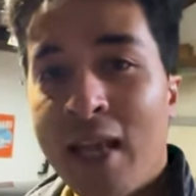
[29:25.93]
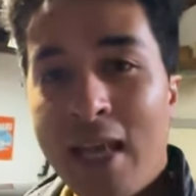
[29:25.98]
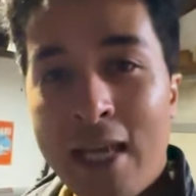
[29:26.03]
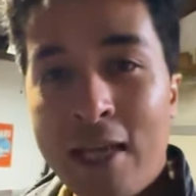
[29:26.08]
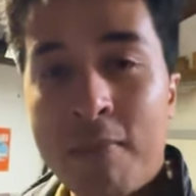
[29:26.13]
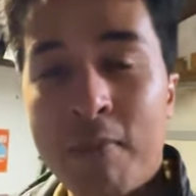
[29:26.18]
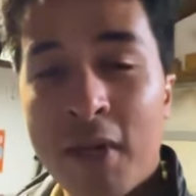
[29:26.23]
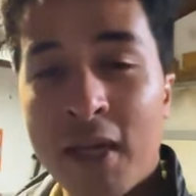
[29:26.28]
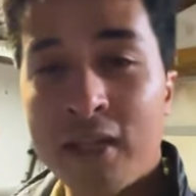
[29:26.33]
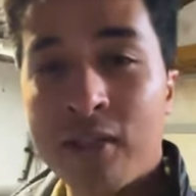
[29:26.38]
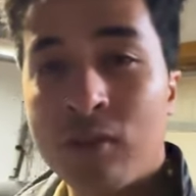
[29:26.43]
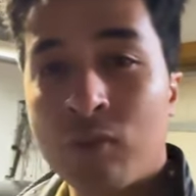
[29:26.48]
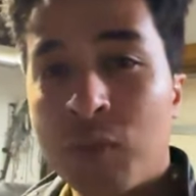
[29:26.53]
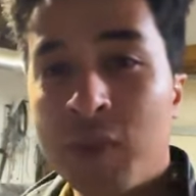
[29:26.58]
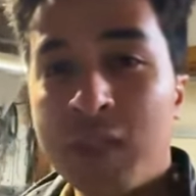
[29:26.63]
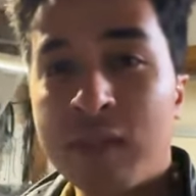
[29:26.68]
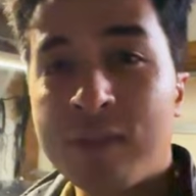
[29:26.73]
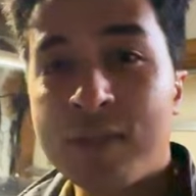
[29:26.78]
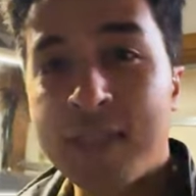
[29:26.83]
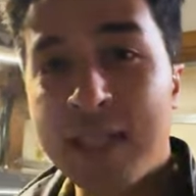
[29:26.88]
Apex
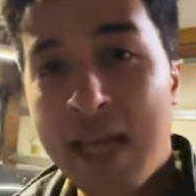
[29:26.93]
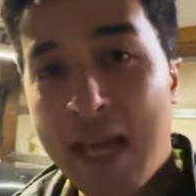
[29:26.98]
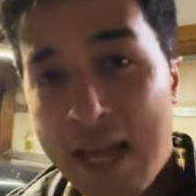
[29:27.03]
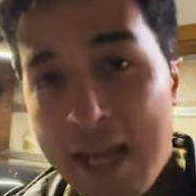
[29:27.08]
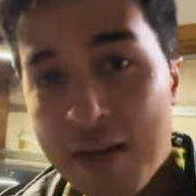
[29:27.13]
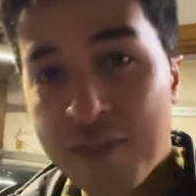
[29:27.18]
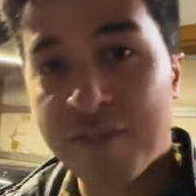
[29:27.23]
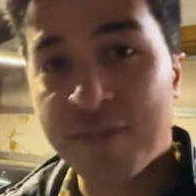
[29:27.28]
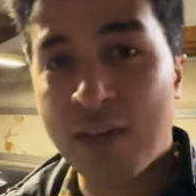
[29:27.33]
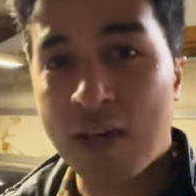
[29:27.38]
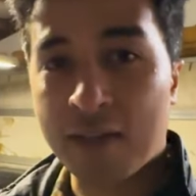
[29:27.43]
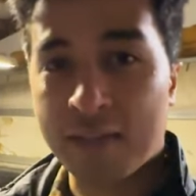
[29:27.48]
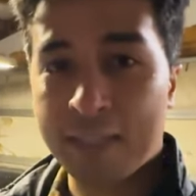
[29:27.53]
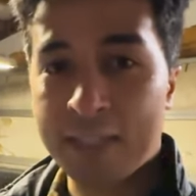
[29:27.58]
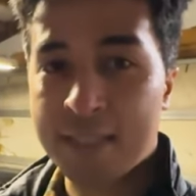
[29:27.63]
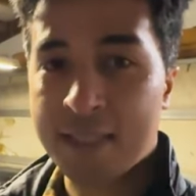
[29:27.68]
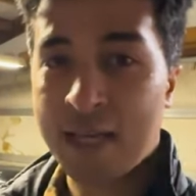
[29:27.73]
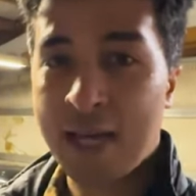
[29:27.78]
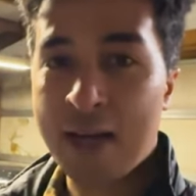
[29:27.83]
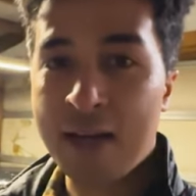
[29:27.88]
Wheels, and
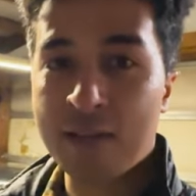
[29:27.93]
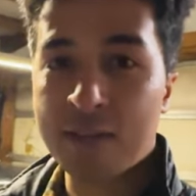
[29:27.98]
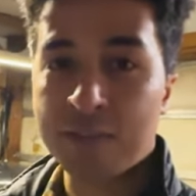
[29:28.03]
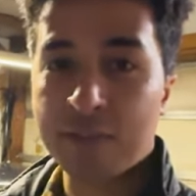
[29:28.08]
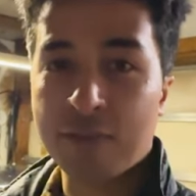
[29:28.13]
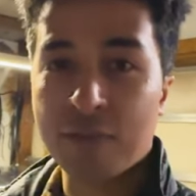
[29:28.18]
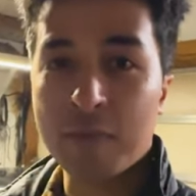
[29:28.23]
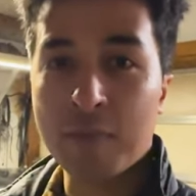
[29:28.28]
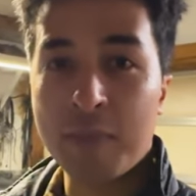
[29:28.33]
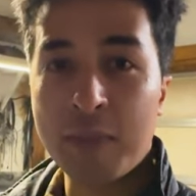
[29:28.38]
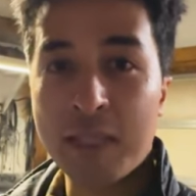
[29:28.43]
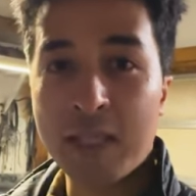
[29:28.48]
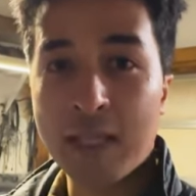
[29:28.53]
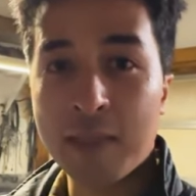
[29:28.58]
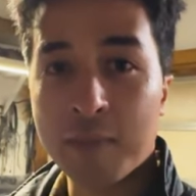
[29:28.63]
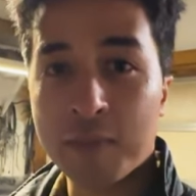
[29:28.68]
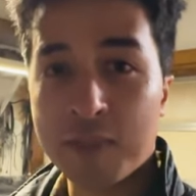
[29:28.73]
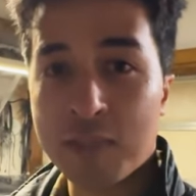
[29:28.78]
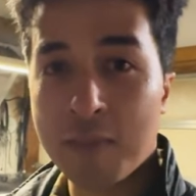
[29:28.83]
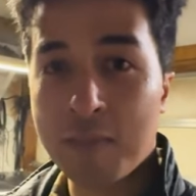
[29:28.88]
Falken Tires for being
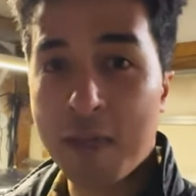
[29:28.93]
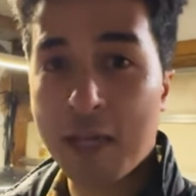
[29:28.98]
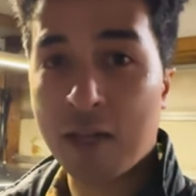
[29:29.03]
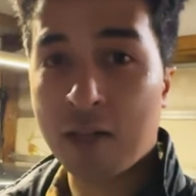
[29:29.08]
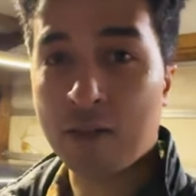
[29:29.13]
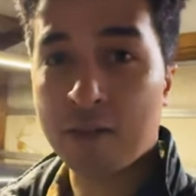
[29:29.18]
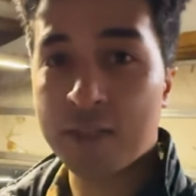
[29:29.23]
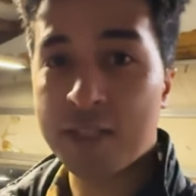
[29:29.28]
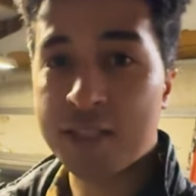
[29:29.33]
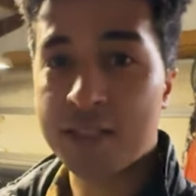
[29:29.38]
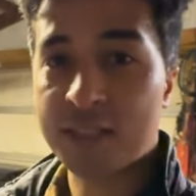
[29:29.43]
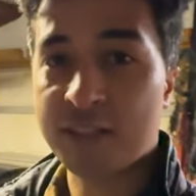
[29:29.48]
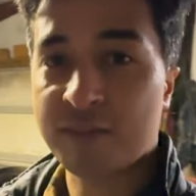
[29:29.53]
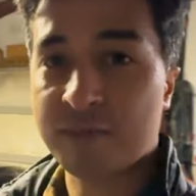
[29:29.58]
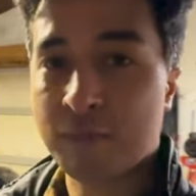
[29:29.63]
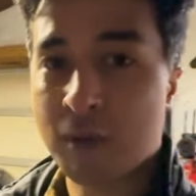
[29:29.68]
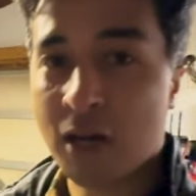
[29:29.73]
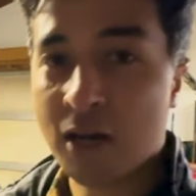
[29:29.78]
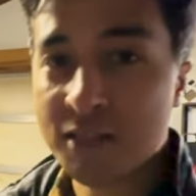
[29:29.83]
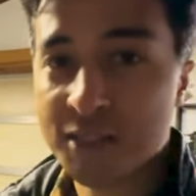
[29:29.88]
able to make all this
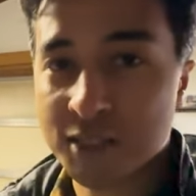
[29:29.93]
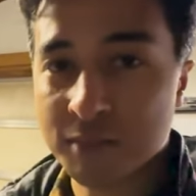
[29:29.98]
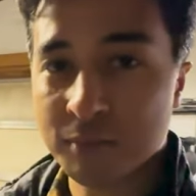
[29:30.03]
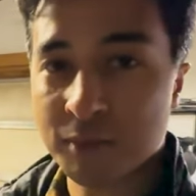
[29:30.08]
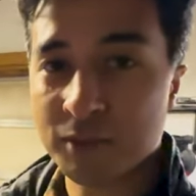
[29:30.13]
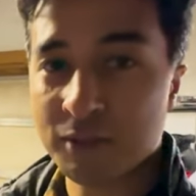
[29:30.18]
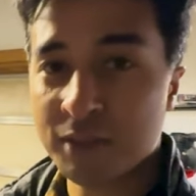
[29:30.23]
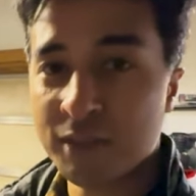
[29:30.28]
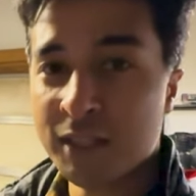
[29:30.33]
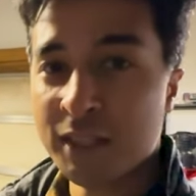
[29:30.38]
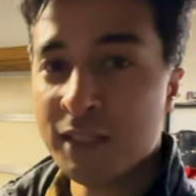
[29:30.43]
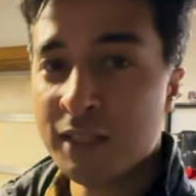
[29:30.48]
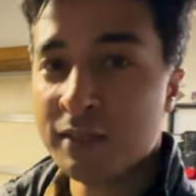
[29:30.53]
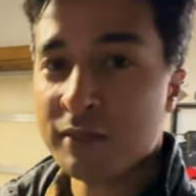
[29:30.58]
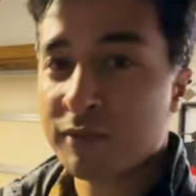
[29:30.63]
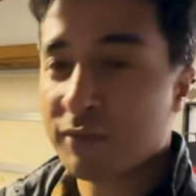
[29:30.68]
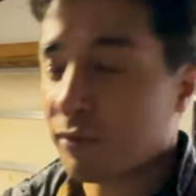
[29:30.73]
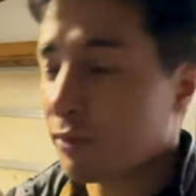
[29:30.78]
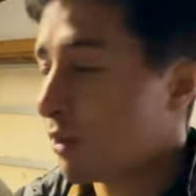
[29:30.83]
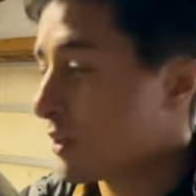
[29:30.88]
stuff possible
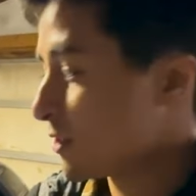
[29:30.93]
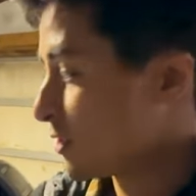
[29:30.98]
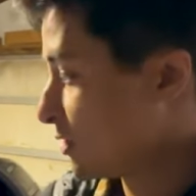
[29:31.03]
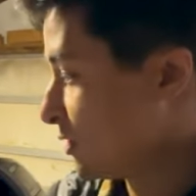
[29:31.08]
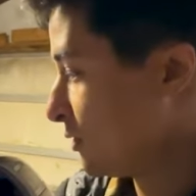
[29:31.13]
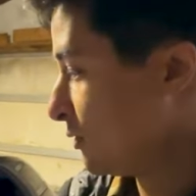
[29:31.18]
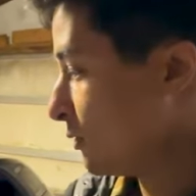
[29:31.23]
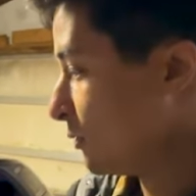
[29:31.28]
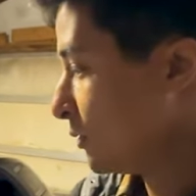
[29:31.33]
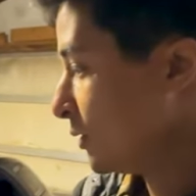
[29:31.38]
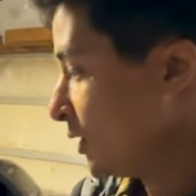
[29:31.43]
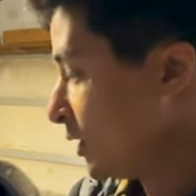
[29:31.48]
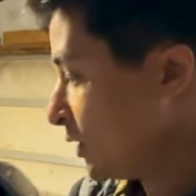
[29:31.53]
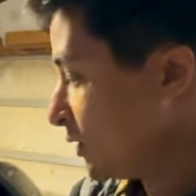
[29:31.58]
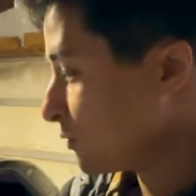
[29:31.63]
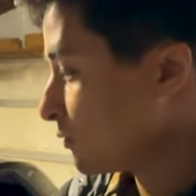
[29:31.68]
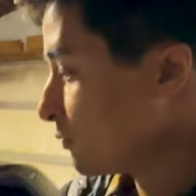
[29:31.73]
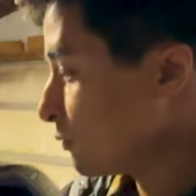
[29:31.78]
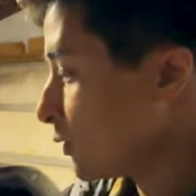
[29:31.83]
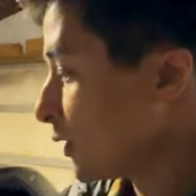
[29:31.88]
for us to
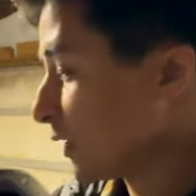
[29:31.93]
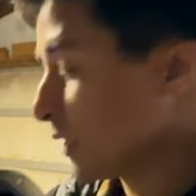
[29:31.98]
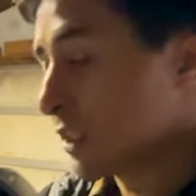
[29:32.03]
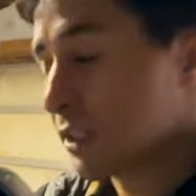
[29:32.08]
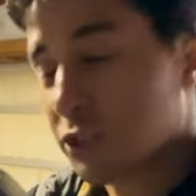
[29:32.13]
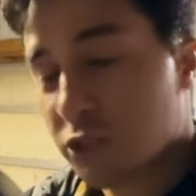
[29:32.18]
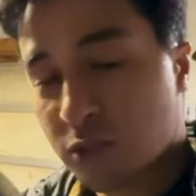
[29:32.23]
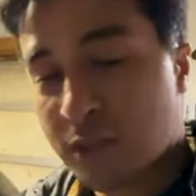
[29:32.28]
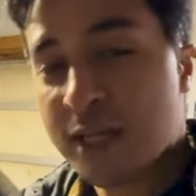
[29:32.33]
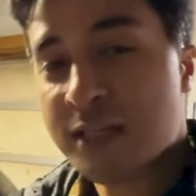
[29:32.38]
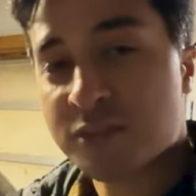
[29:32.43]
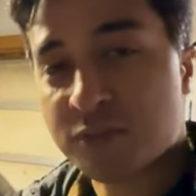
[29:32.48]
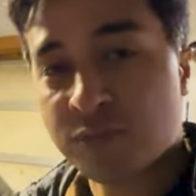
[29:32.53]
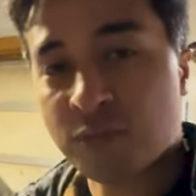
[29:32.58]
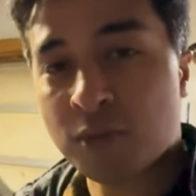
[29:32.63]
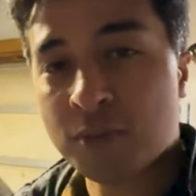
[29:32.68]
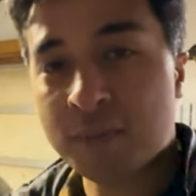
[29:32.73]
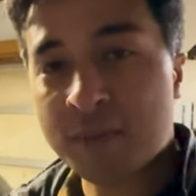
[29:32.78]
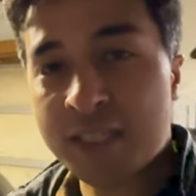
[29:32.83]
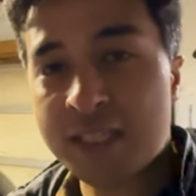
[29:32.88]
really
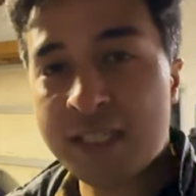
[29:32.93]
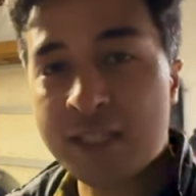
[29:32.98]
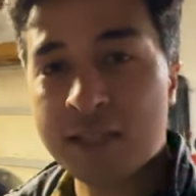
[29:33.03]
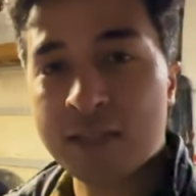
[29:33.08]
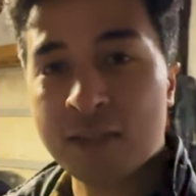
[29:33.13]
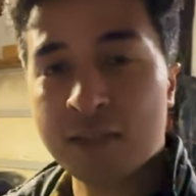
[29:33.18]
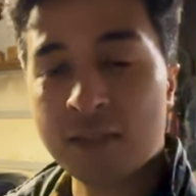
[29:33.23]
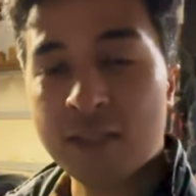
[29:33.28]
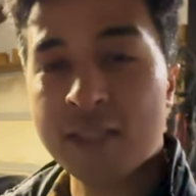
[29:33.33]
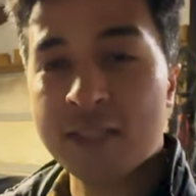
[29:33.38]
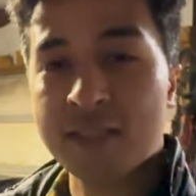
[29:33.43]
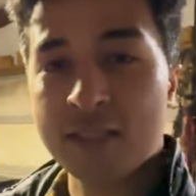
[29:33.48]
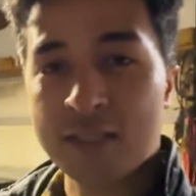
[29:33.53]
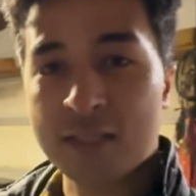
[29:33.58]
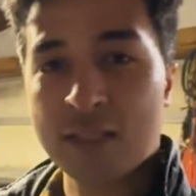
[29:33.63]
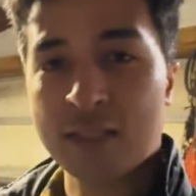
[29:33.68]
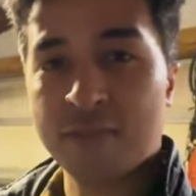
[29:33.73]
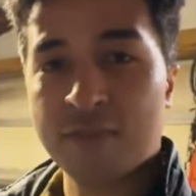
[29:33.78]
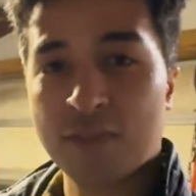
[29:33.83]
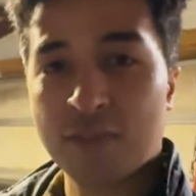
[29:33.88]
transform the
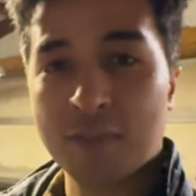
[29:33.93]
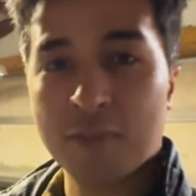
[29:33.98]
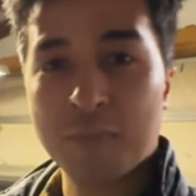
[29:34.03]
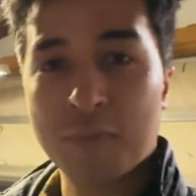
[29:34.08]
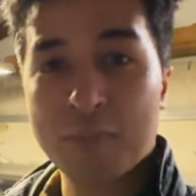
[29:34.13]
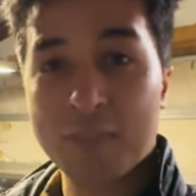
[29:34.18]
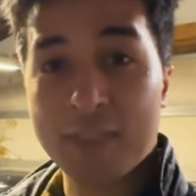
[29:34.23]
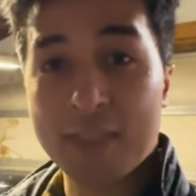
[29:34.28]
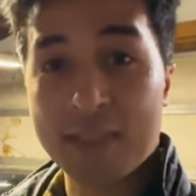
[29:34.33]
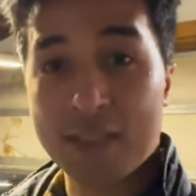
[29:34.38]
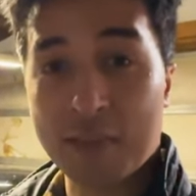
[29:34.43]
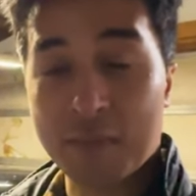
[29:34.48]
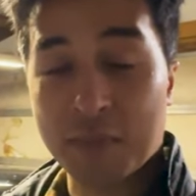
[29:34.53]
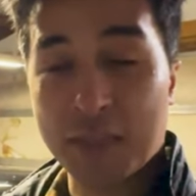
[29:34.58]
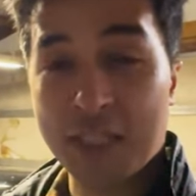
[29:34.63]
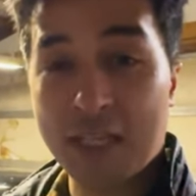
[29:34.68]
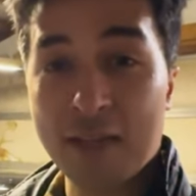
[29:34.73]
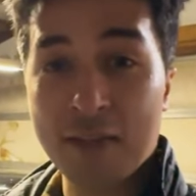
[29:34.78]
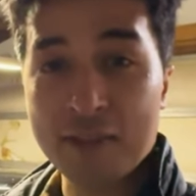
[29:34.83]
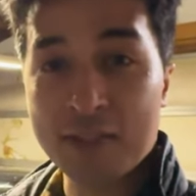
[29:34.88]
E36 convertible into
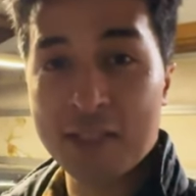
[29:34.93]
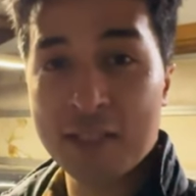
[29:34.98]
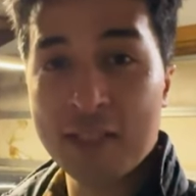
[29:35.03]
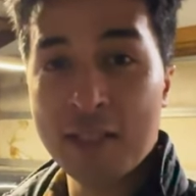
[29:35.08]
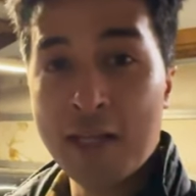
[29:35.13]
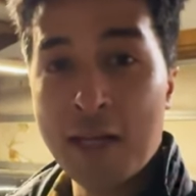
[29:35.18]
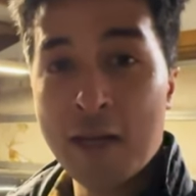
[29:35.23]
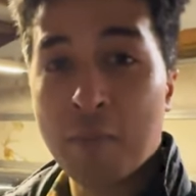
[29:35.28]
something else.